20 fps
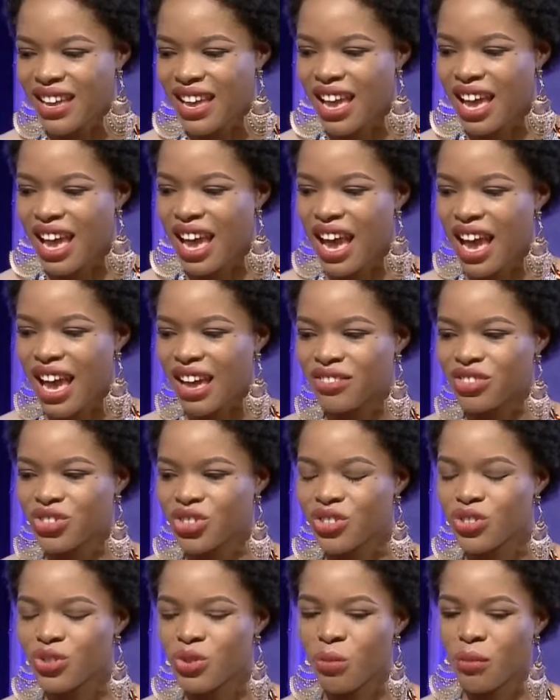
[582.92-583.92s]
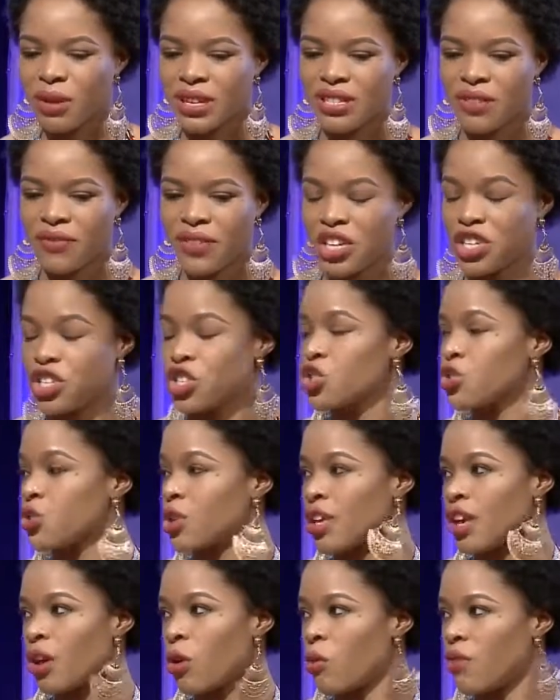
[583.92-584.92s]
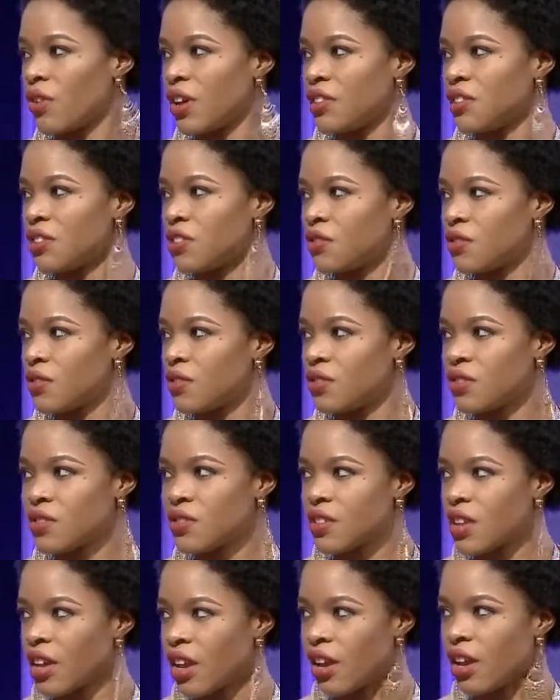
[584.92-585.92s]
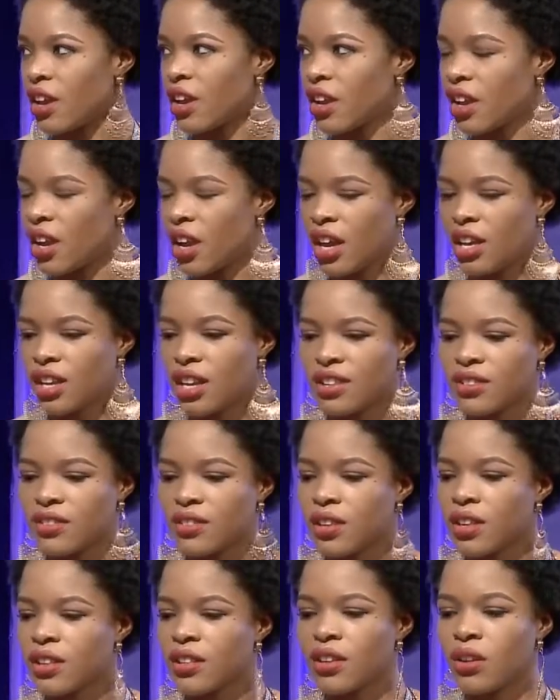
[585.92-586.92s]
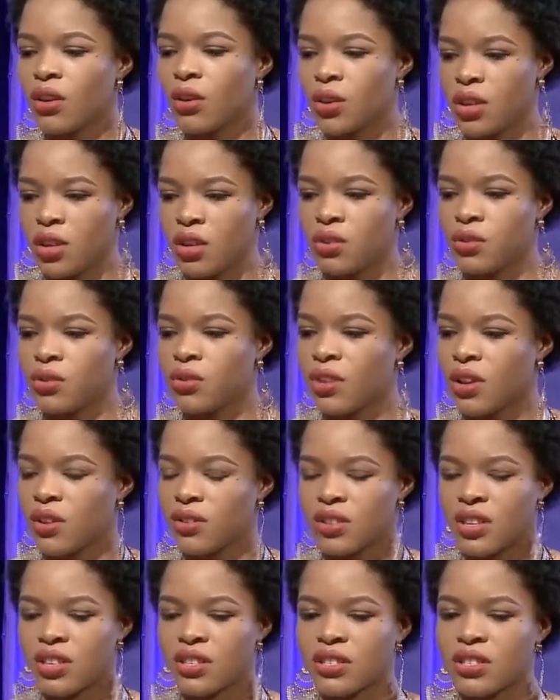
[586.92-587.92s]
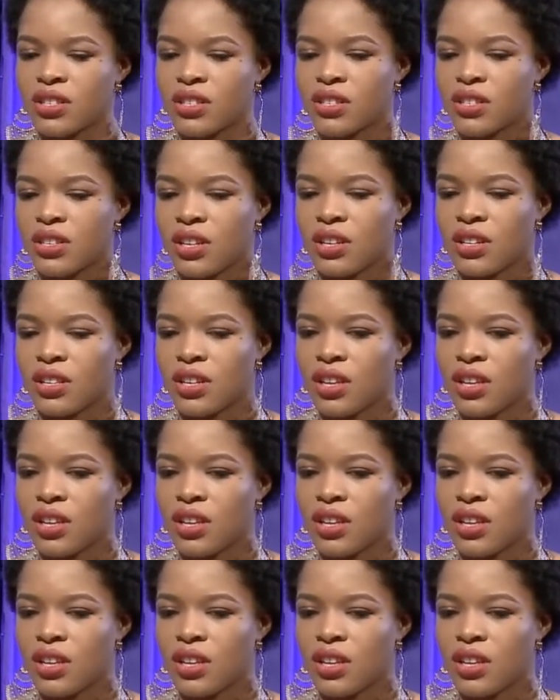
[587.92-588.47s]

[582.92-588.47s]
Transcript: I just told myself I need to get over this scare, oh. and I said, okay, 2016.